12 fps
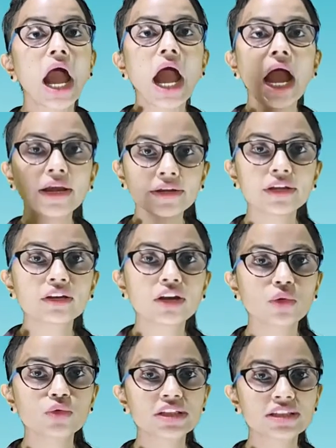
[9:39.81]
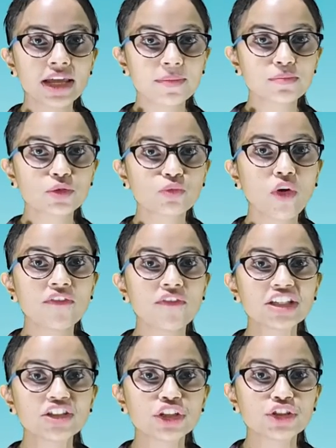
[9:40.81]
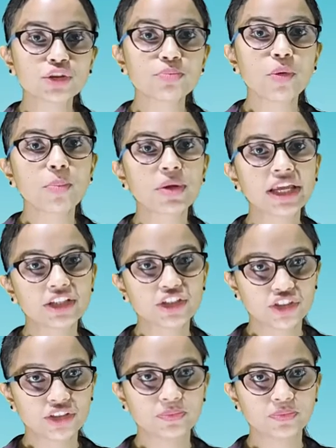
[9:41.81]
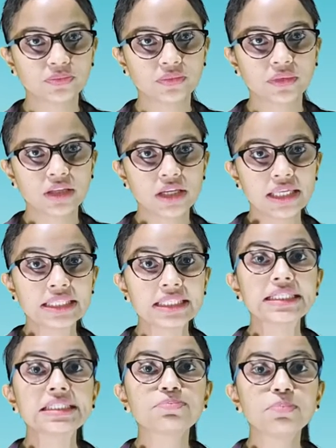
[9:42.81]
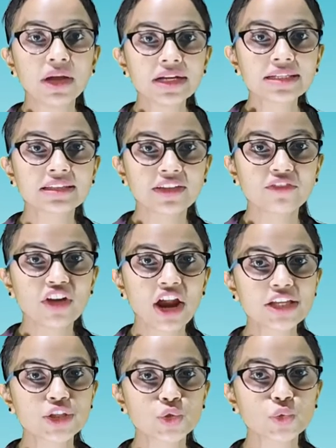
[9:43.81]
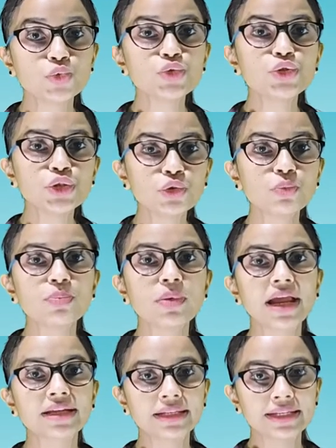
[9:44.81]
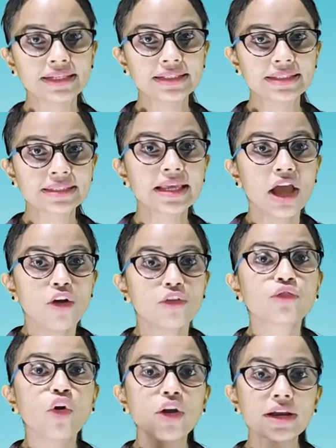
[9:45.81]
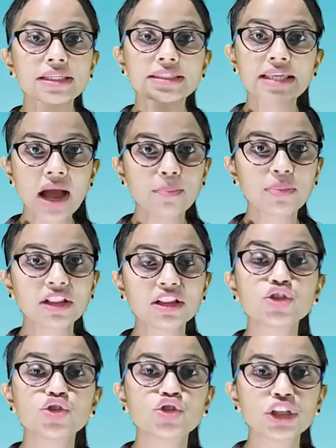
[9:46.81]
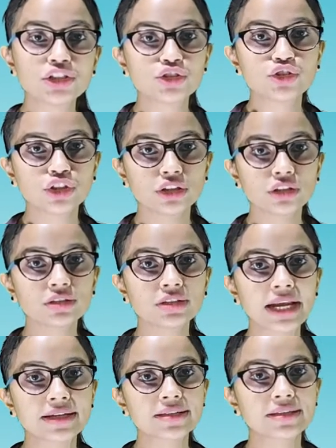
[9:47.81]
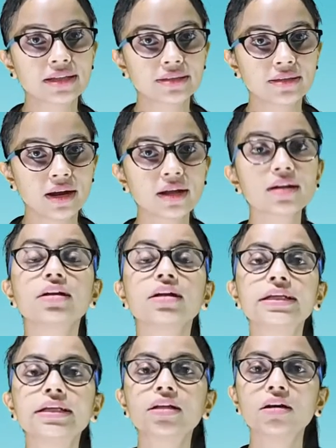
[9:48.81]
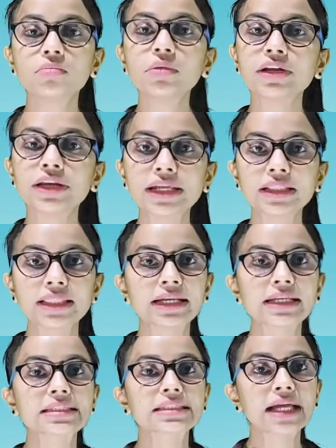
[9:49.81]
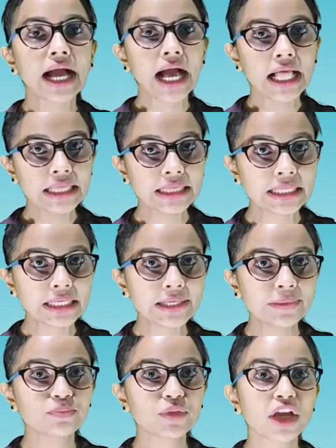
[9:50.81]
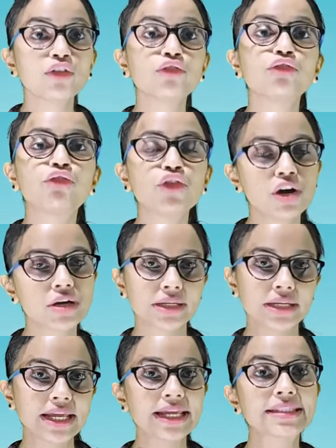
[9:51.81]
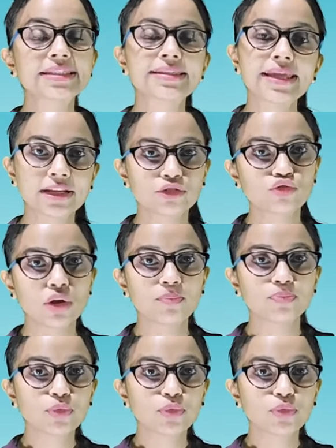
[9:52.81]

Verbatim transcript: Underground stems for vegetation propagation. These buds give rise to new plantlets. For example, ginger that is adrak, turmeric that is haldi, fern etc.